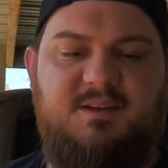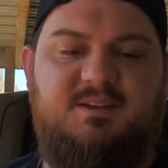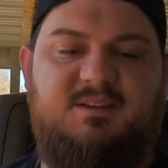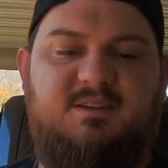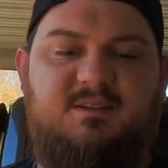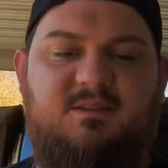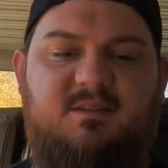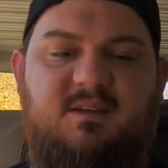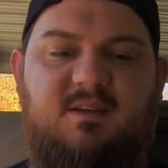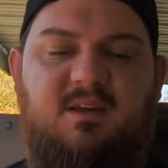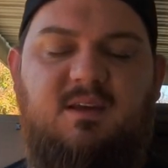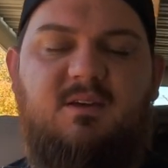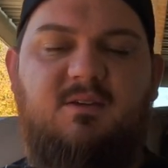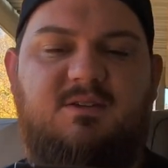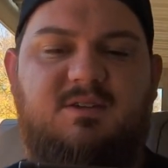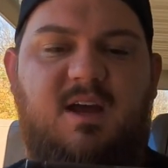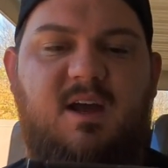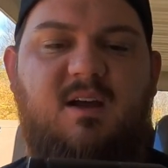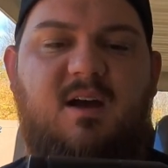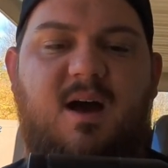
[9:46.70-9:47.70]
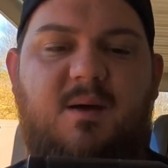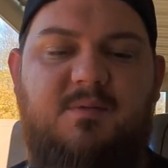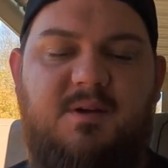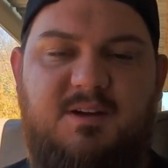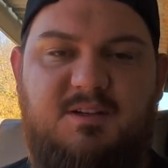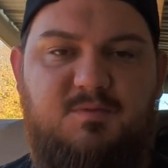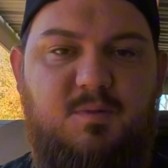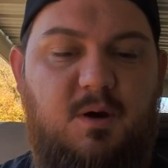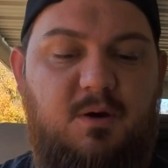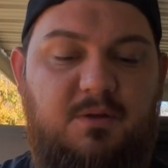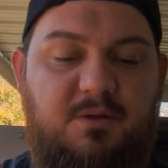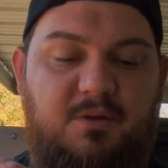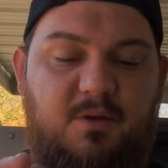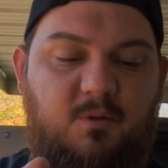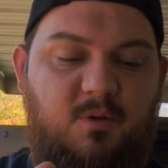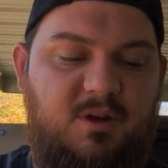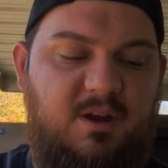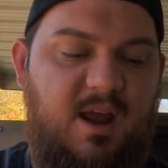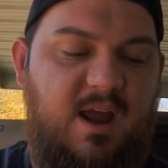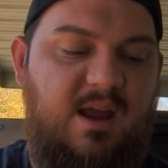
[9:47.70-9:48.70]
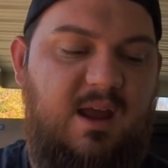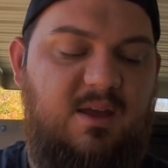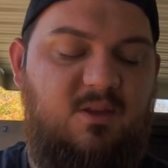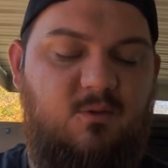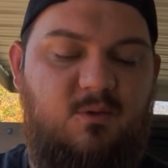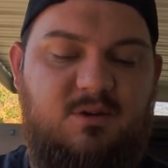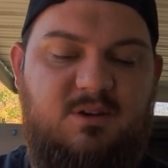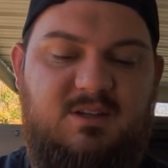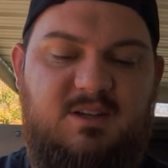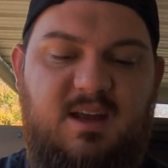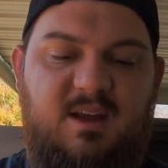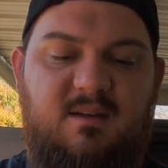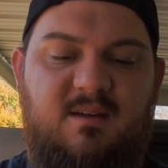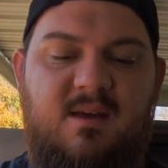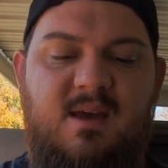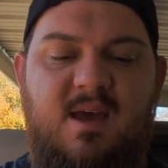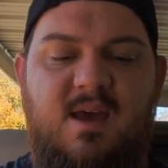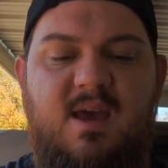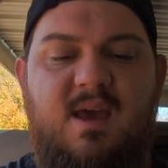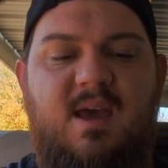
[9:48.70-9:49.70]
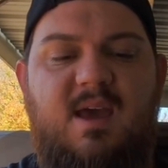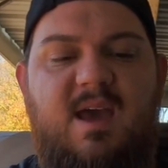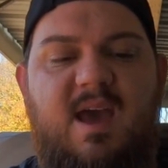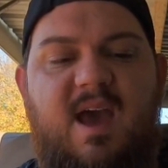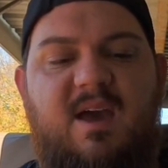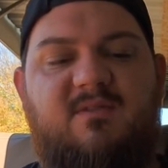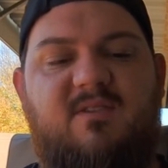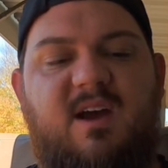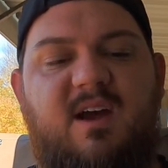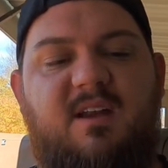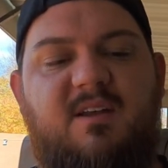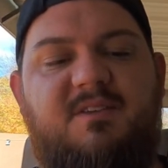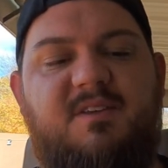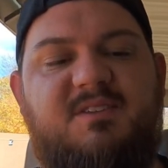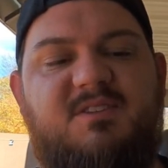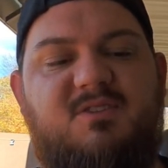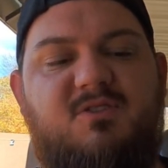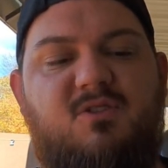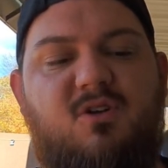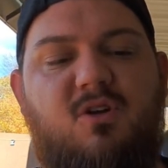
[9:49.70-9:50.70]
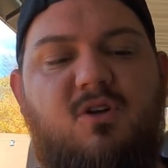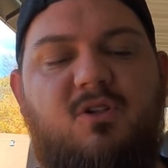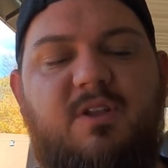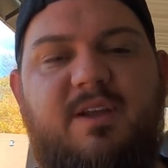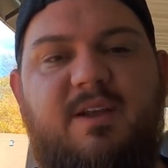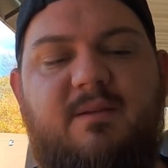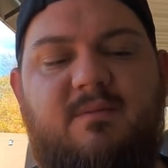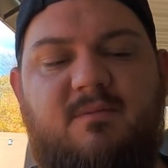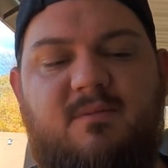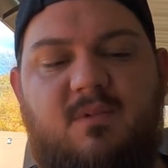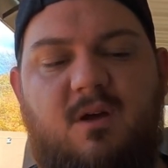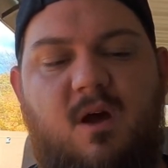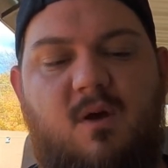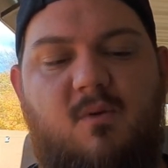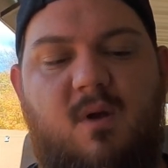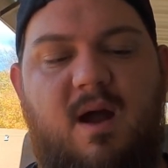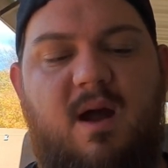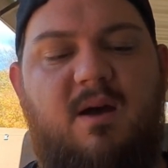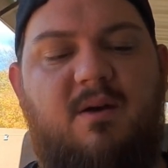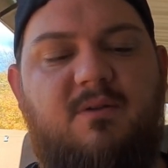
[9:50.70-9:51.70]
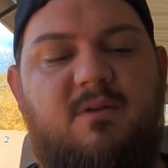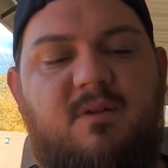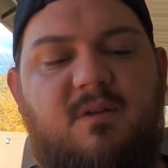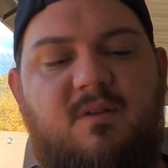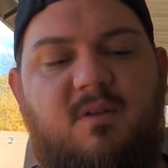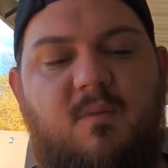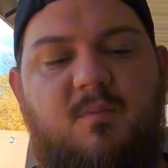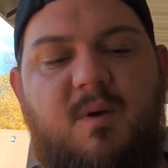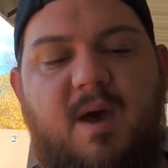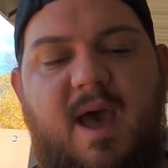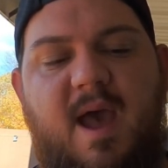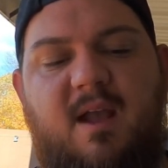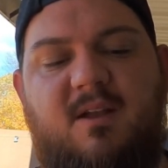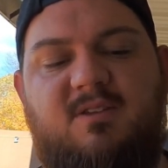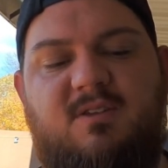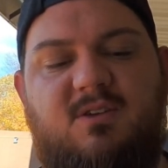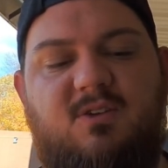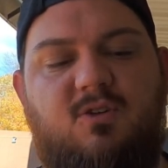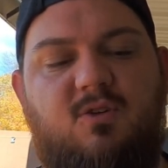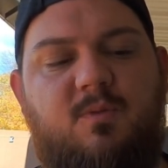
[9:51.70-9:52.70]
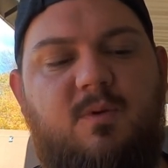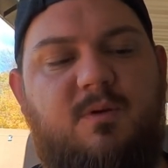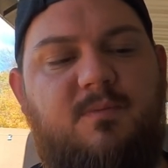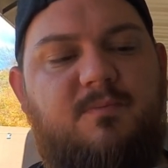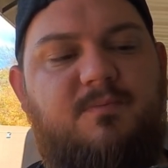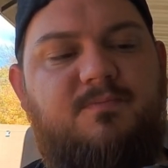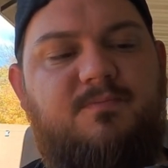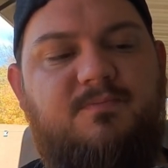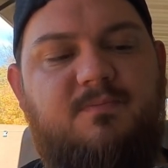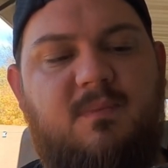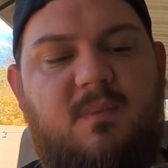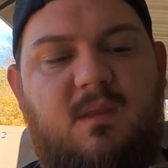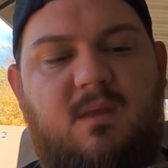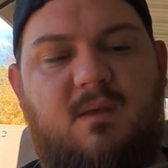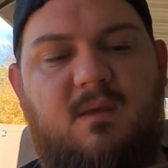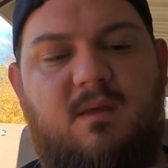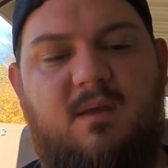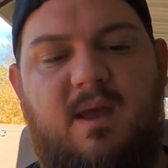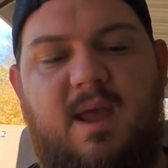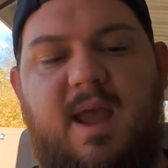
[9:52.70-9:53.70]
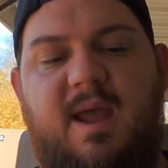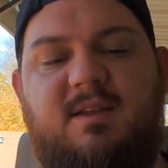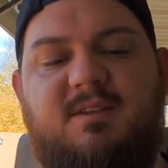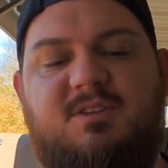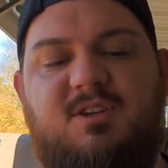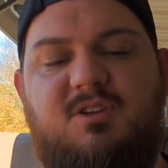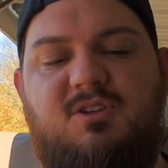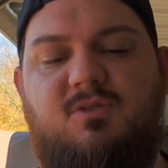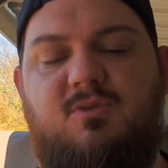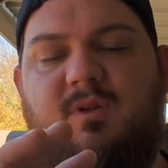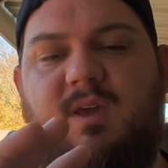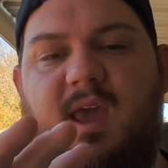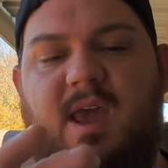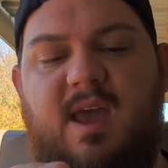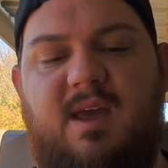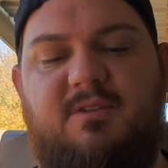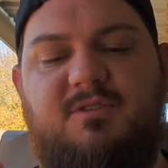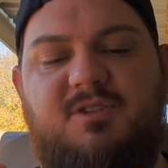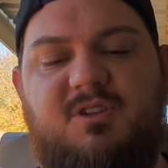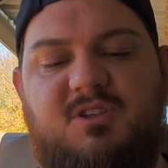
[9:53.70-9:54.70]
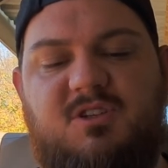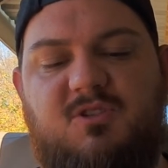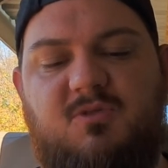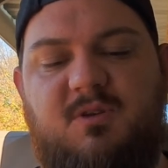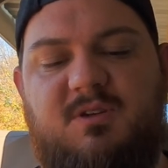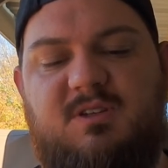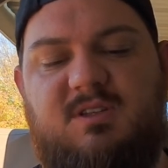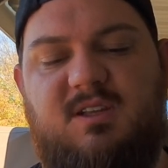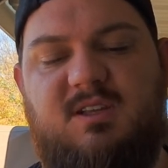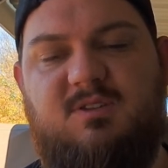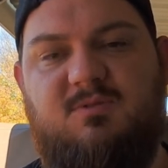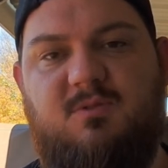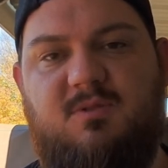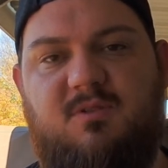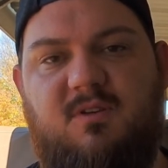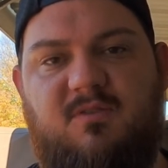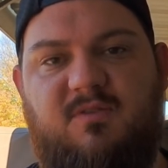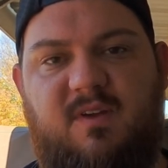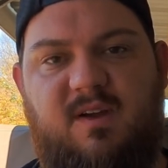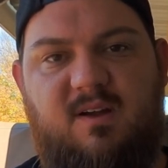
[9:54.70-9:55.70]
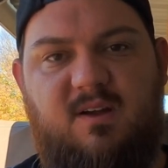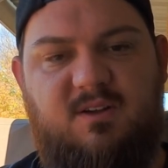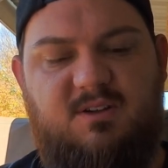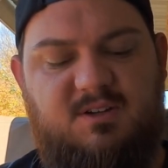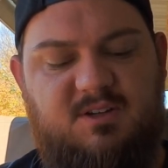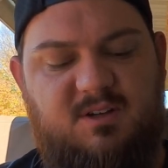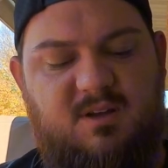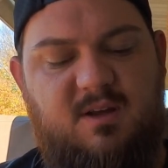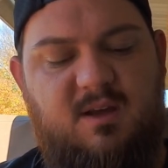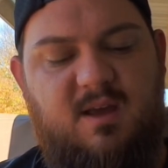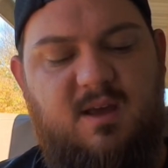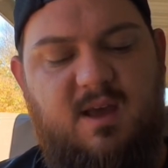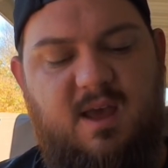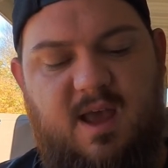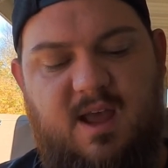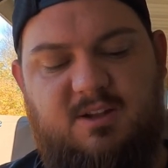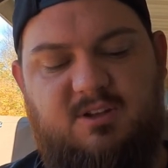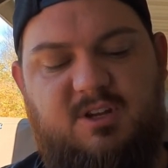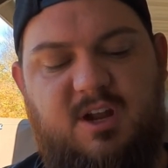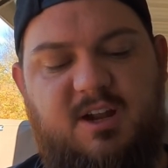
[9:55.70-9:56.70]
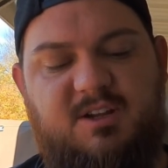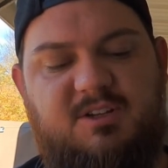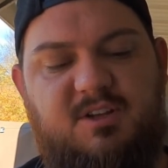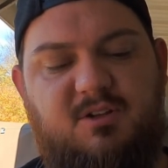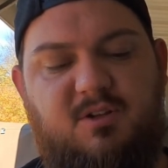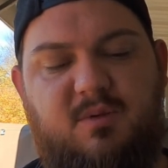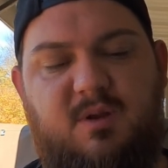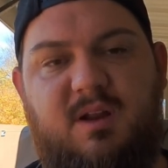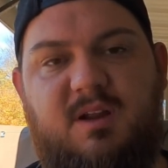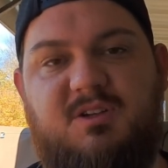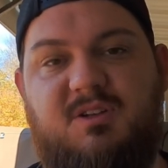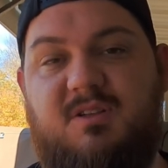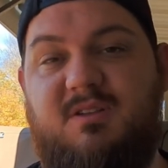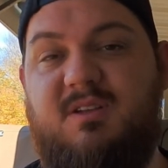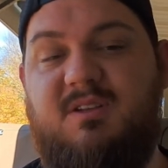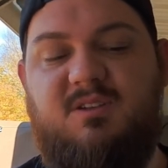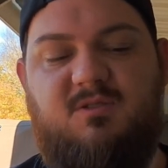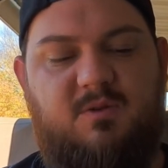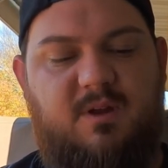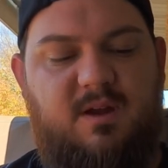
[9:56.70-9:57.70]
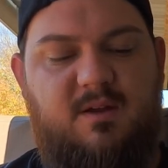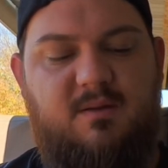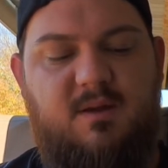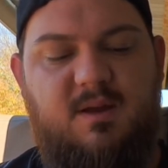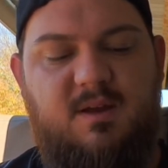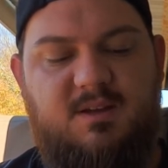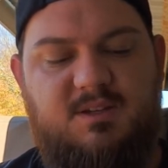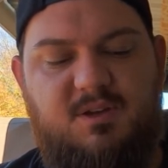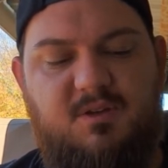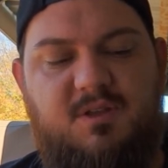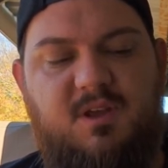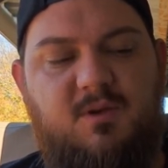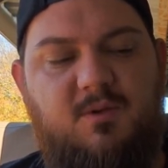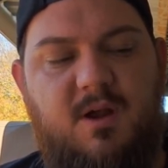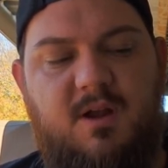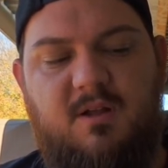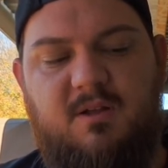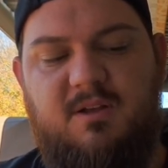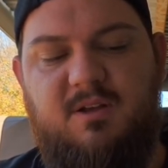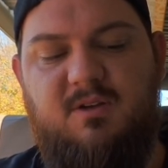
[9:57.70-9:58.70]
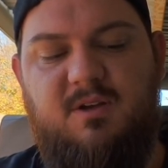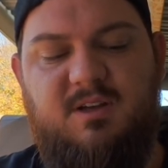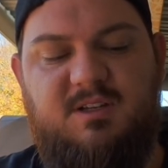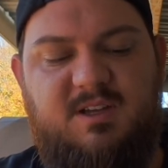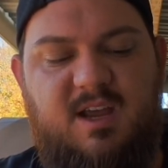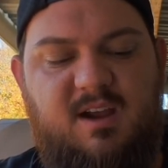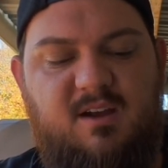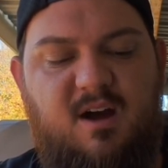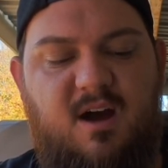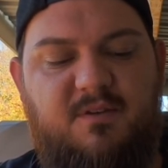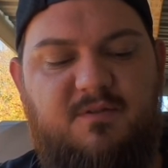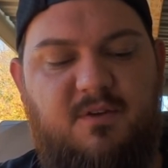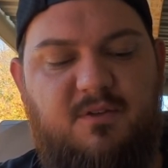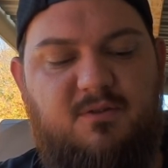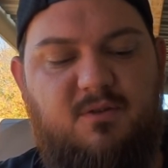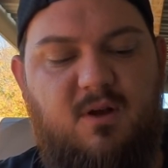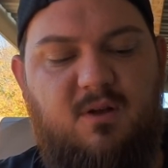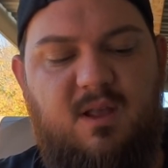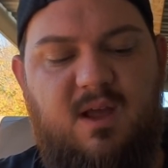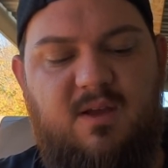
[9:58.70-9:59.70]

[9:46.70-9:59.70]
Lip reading: Eotech optics, both the 1-8 and the 1-10, have kind of this knurling around the back tube. And so you can just twist this with your fingers and change the illumination this way. So theoretically, you could take off the throw